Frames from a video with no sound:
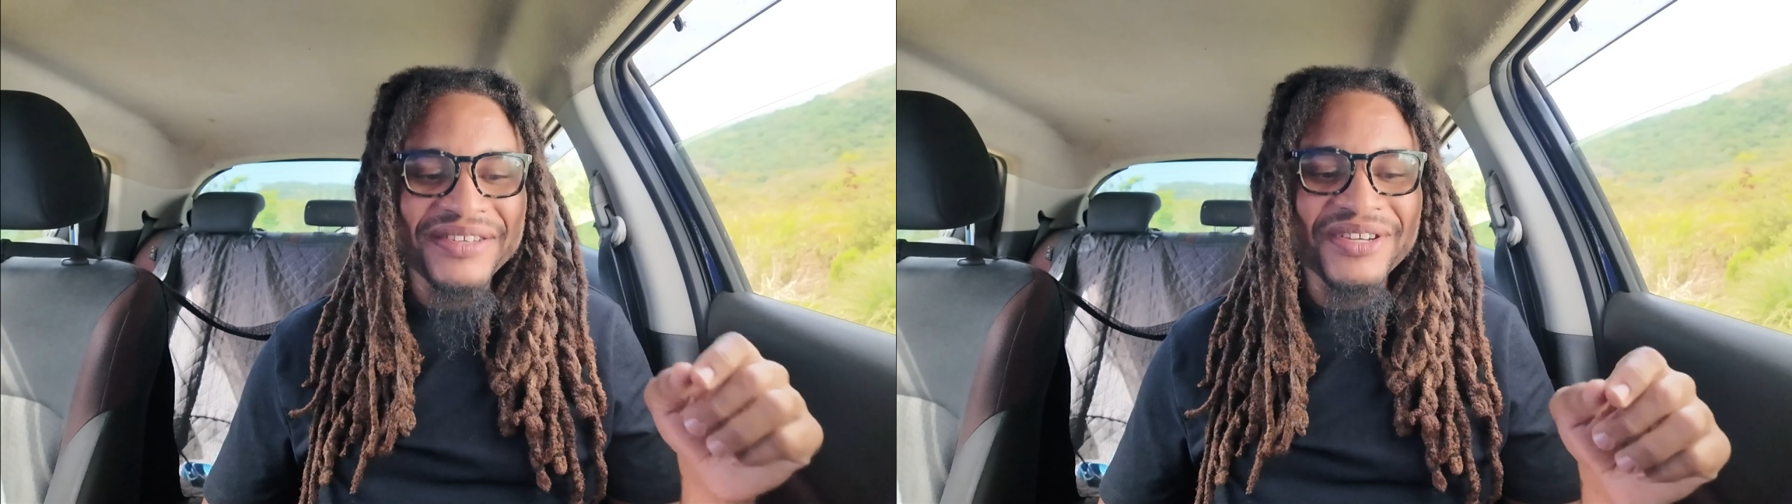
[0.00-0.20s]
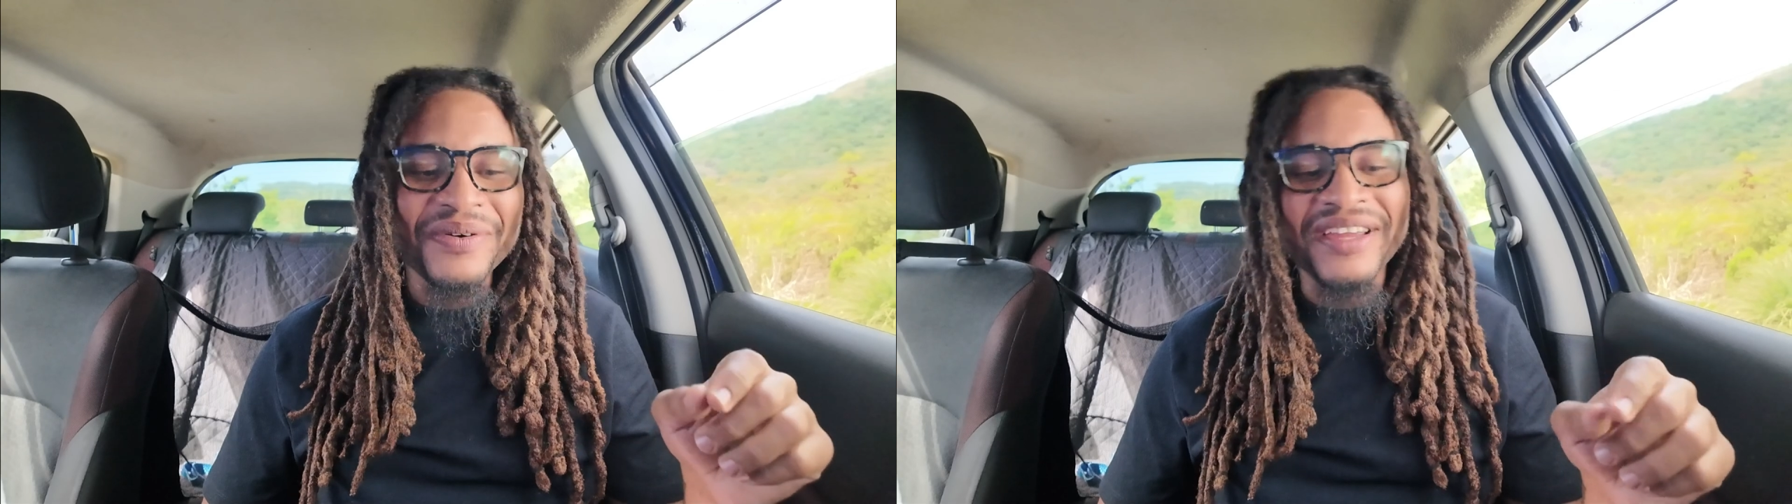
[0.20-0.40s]

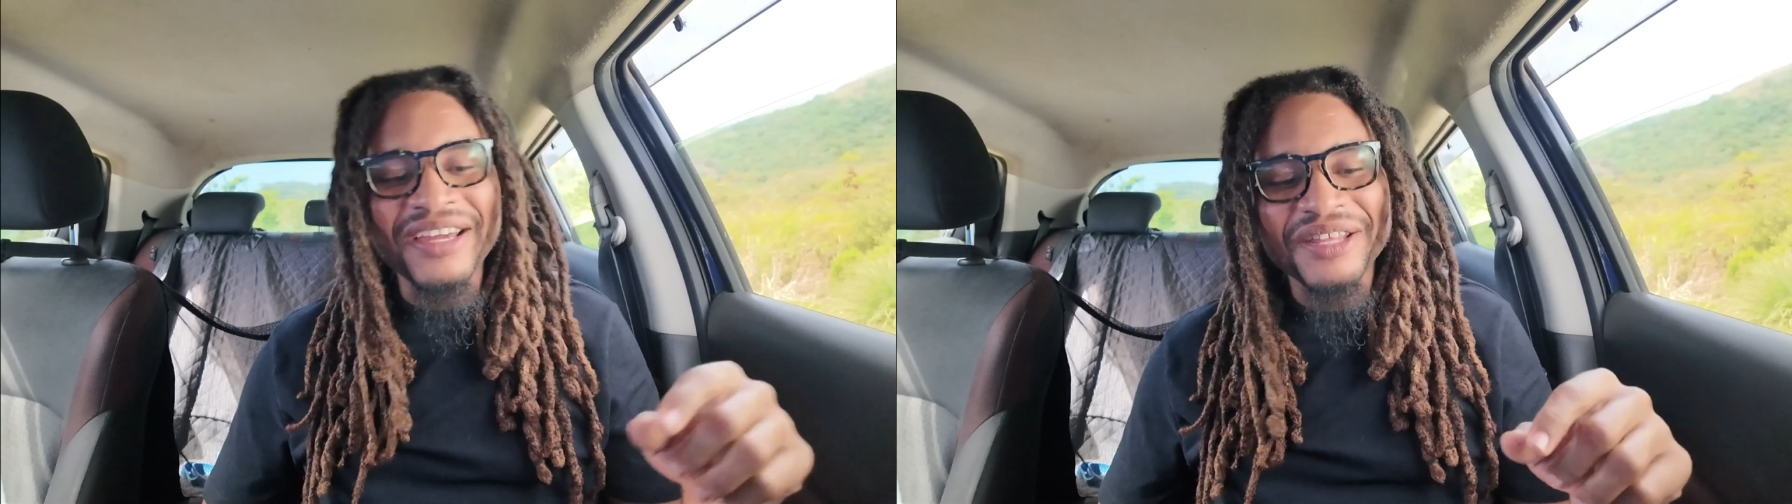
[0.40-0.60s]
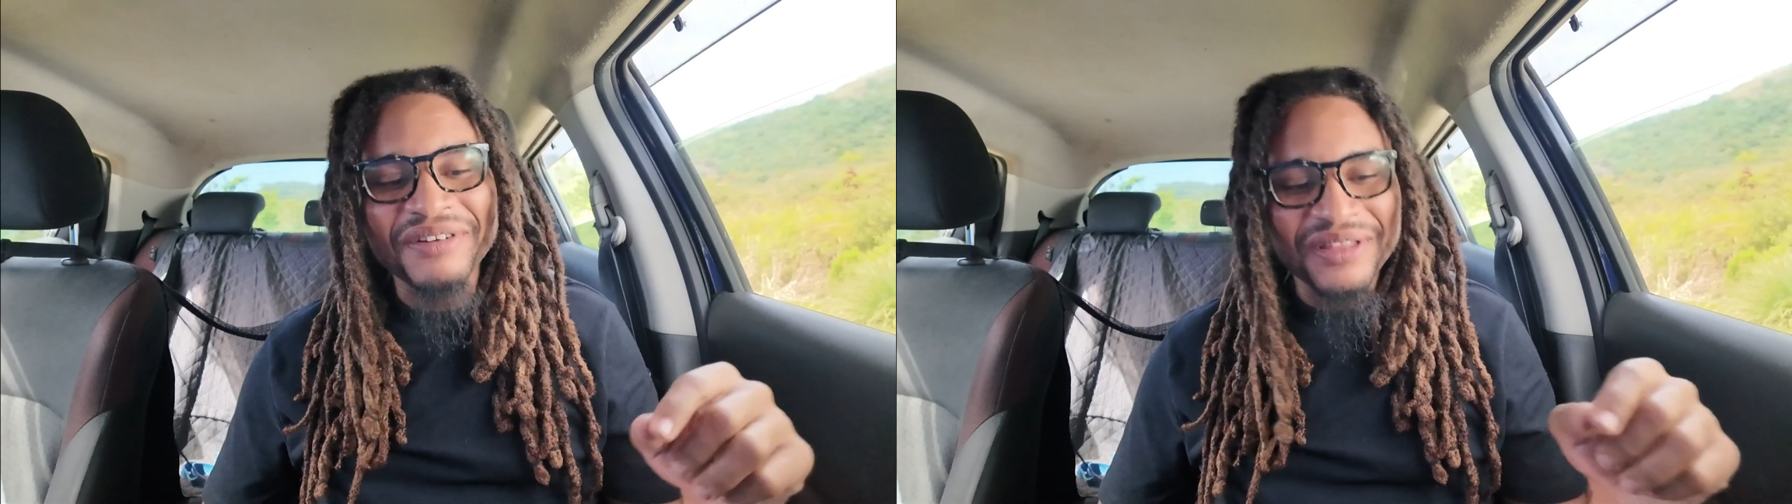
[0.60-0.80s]
is going
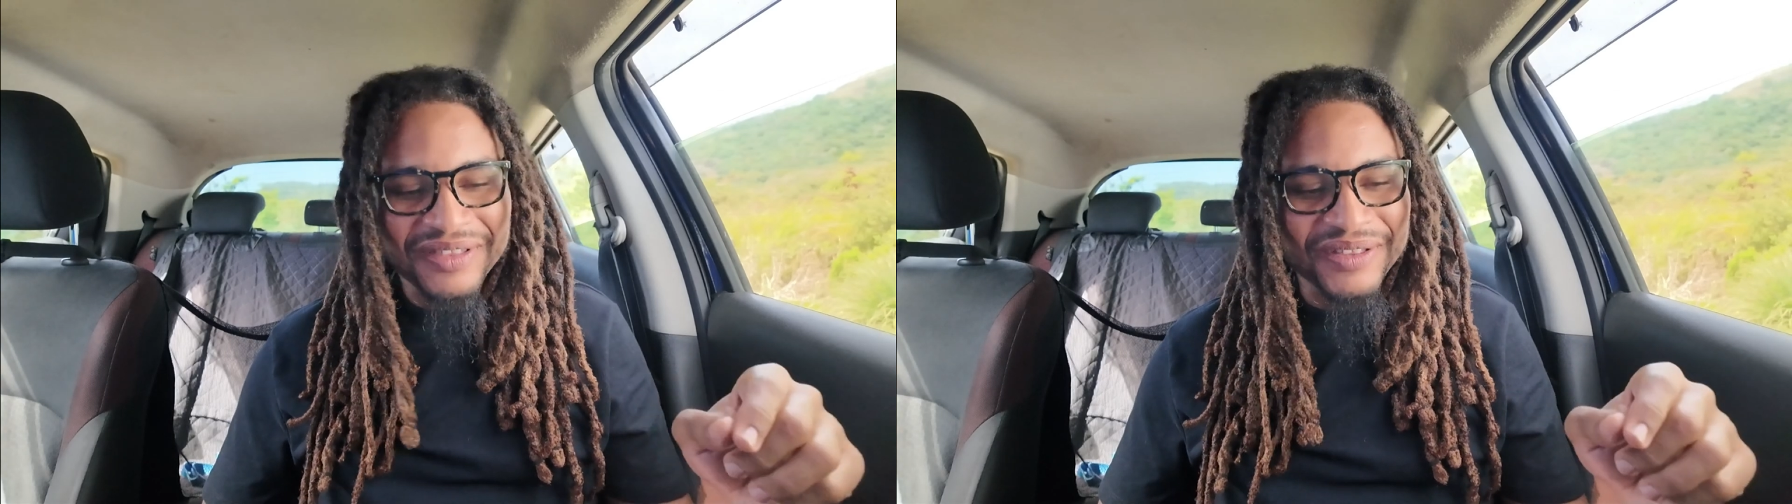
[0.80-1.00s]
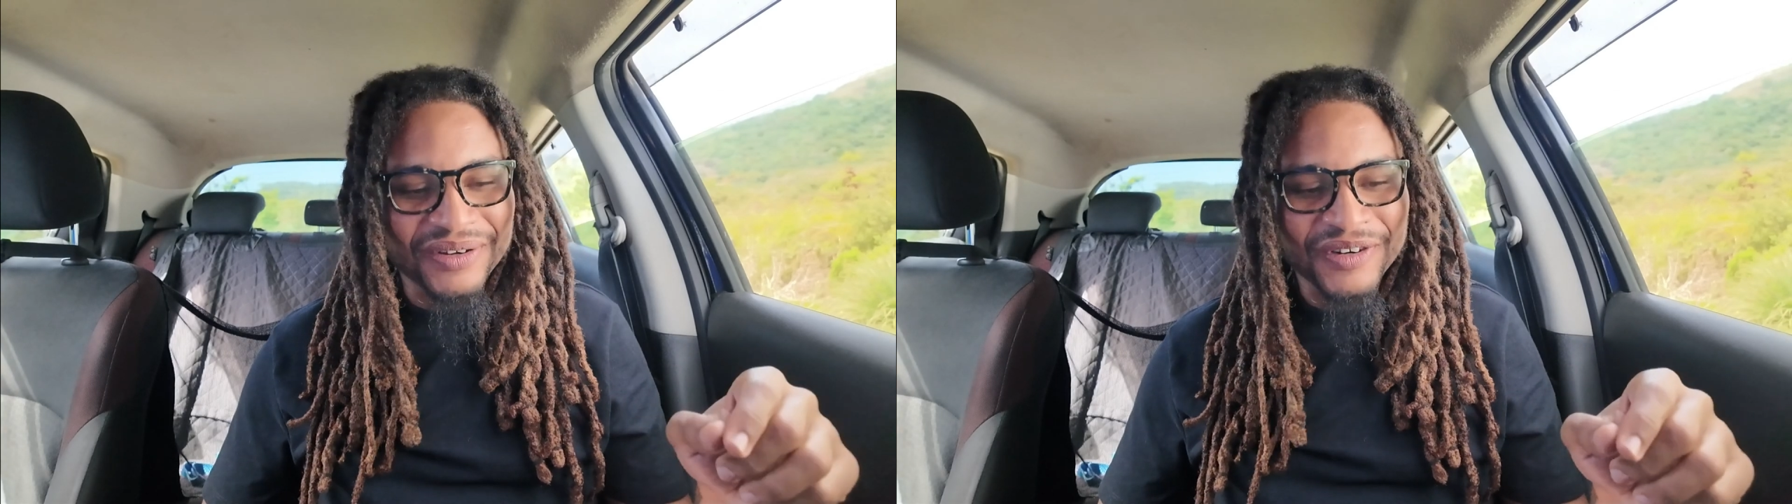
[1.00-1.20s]
hither and
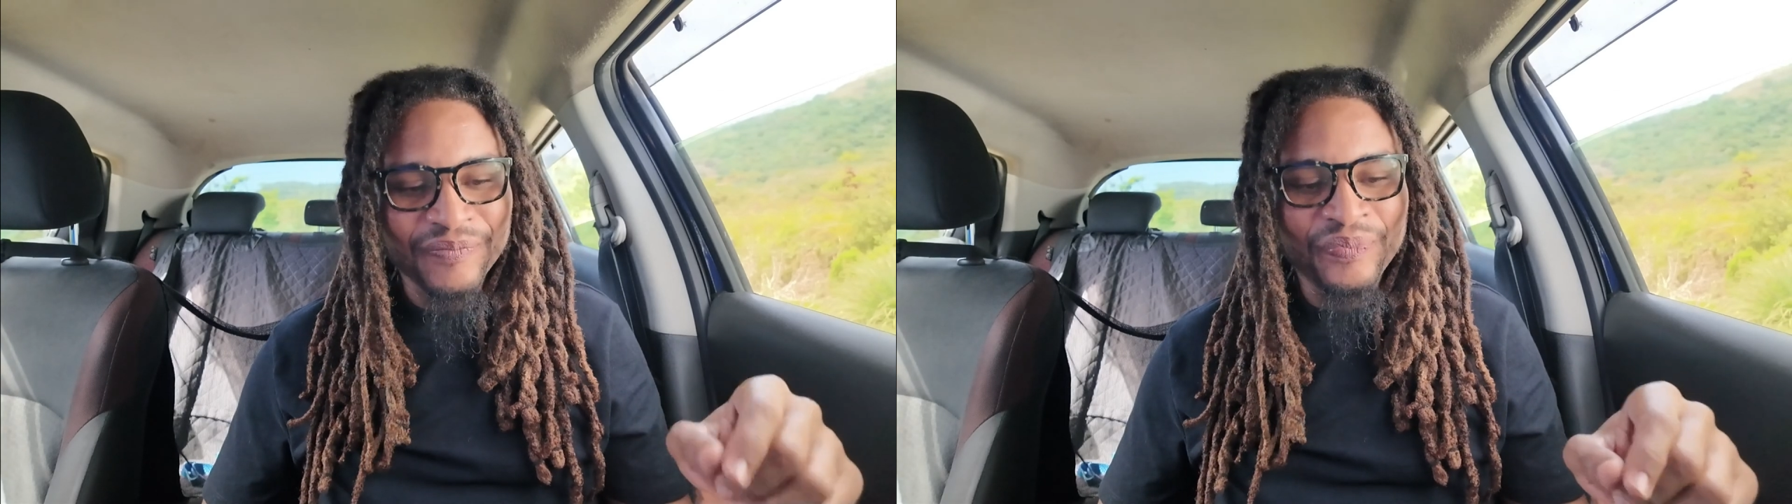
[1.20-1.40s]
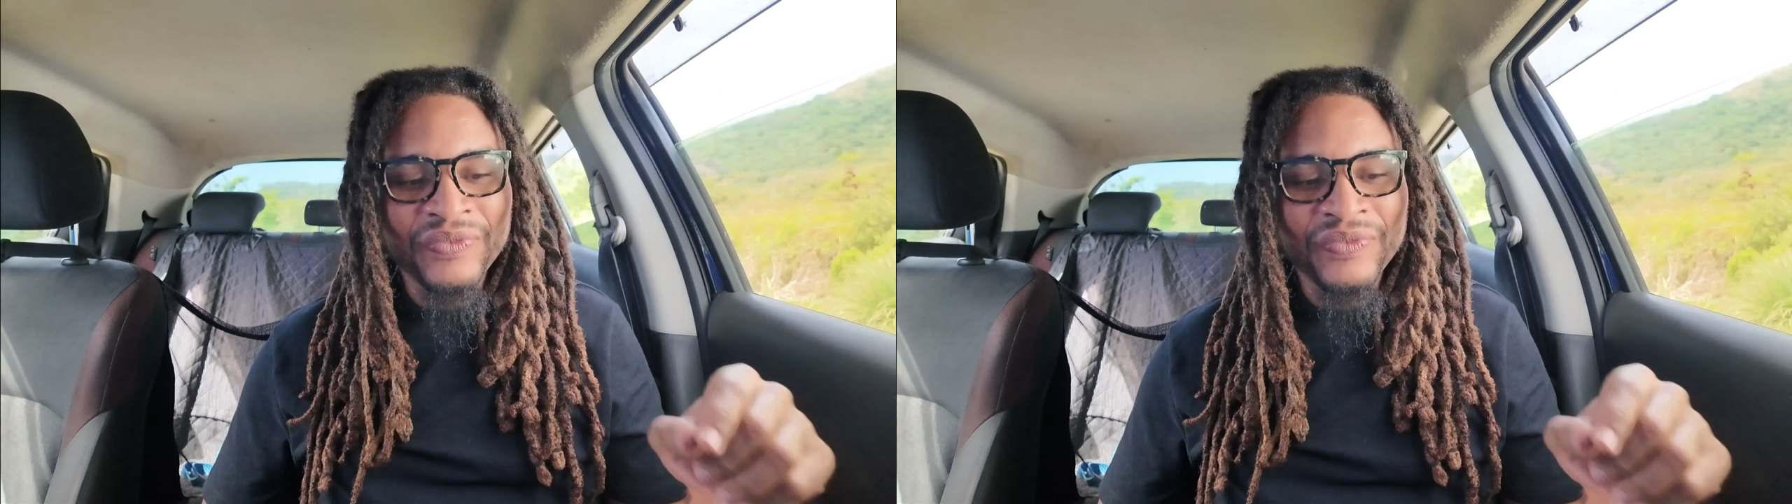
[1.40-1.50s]
thither,